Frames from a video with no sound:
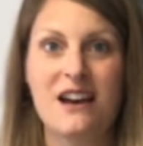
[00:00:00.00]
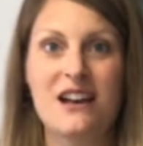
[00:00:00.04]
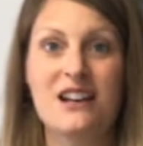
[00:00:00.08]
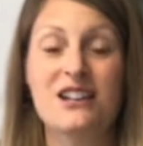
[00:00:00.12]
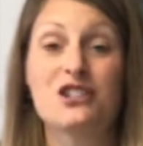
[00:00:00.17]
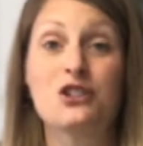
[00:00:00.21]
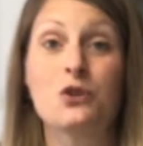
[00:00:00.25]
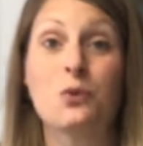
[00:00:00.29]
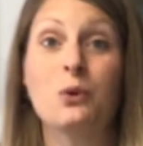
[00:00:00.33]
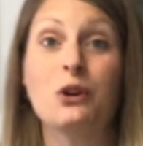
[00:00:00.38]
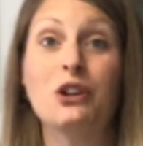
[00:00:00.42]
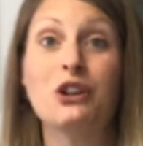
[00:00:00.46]

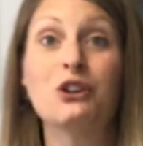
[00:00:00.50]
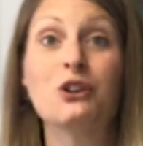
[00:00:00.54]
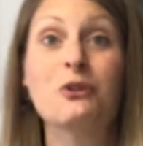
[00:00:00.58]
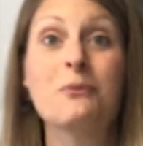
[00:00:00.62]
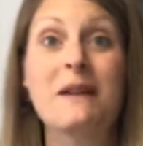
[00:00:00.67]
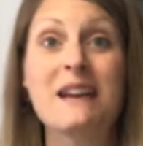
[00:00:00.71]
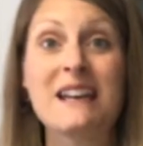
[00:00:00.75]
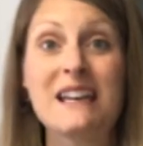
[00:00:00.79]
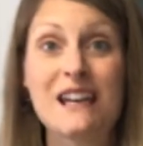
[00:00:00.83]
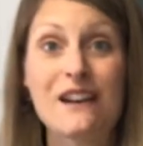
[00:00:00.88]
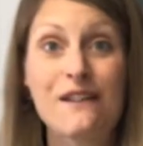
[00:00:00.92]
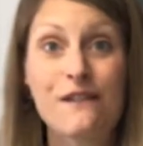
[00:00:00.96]
So when you're
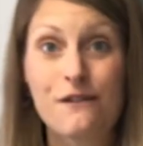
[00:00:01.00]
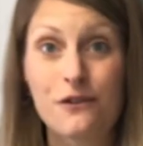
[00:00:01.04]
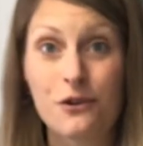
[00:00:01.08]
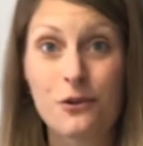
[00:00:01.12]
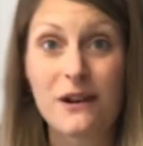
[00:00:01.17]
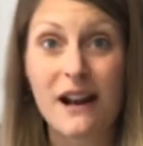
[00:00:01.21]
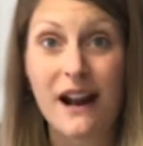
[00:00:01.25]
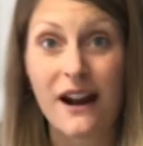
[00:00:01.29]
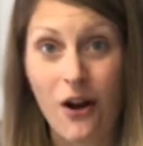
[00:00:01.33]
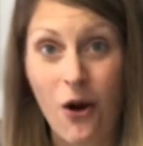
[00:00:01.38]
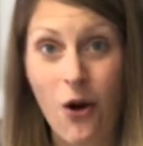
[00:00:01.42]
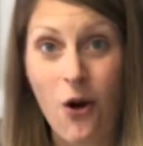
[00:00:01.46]
making food
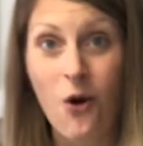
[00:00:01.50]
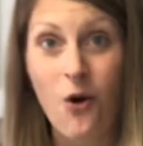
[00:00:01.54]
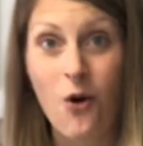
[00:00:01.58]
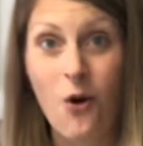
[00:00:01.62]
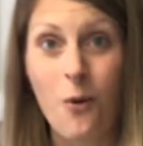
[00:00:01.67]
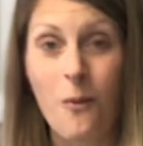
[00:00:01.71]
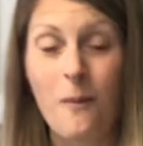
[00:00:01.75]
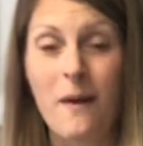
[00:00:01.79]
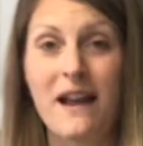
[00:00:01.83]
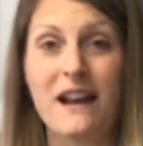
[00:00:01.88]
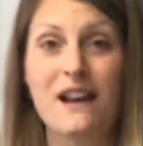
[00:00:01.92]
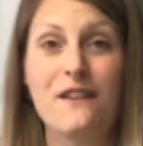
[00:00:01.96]
at
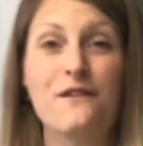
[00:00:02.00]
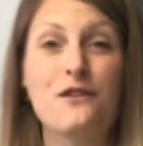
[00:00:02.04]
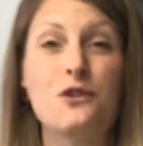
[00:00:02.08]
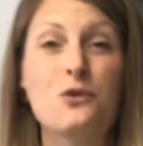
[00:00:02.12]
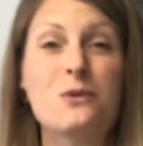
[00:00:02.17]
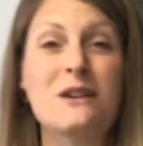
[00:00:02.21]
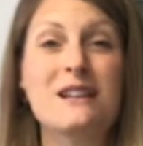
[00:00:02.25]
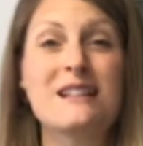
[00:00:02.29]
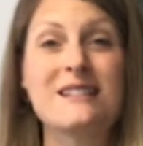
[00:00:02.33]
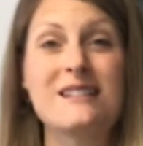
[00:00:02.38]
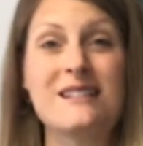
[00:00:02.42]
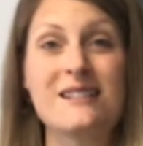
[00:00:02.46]
home, and if you
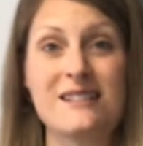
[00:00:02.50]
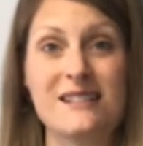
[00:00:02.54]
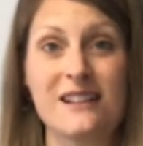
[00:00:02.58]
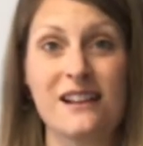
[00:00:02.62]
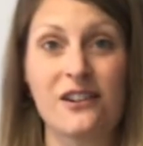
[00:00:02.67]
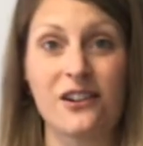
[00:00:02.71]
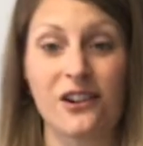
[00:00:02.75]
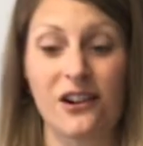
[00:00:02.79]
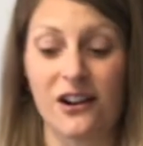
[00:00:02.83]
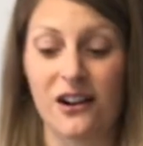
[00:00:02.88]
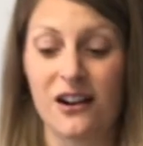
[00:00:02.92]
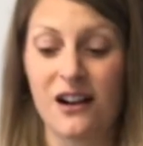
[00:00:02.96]

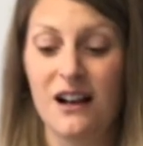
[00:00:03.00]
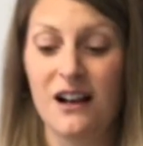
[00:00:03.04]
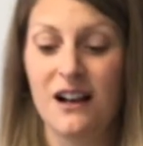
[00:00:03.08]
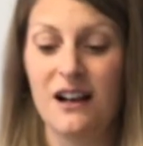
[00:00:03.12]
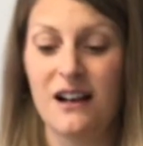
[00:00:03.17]
consider,